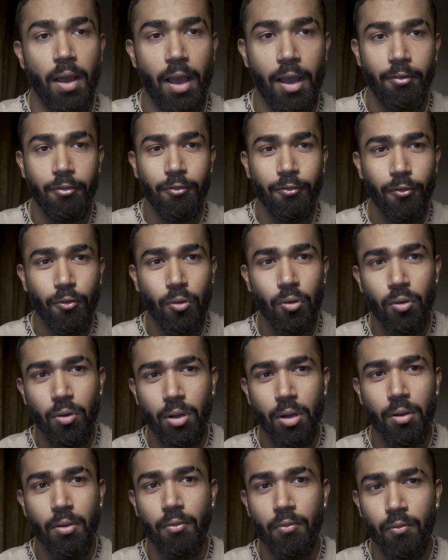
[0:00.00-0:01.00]
I have four
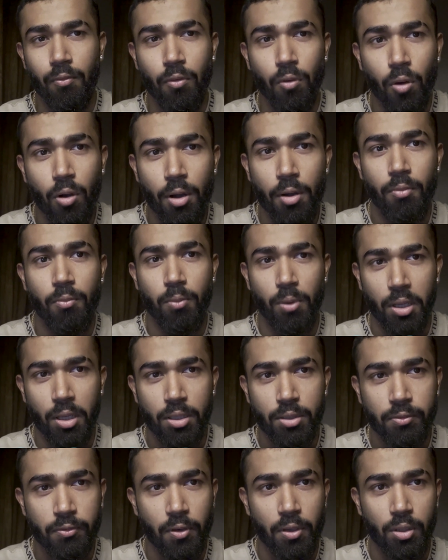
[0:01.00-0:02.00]
good
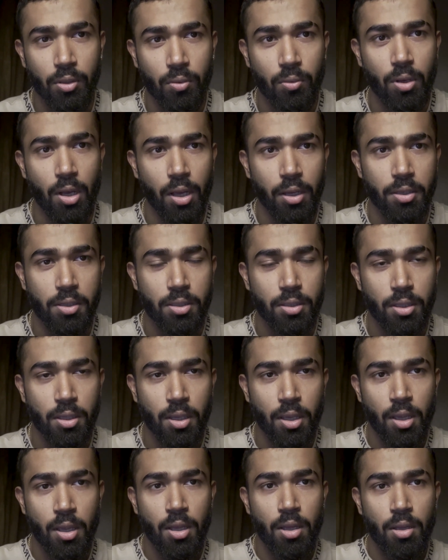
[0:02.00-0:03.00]
ways for you guys
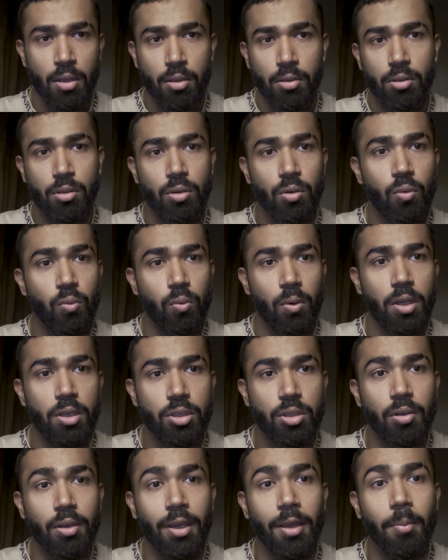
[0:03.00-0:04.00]
through which
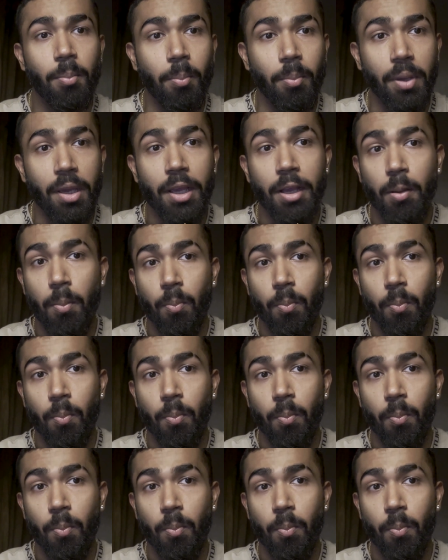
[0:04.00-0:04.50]
you can make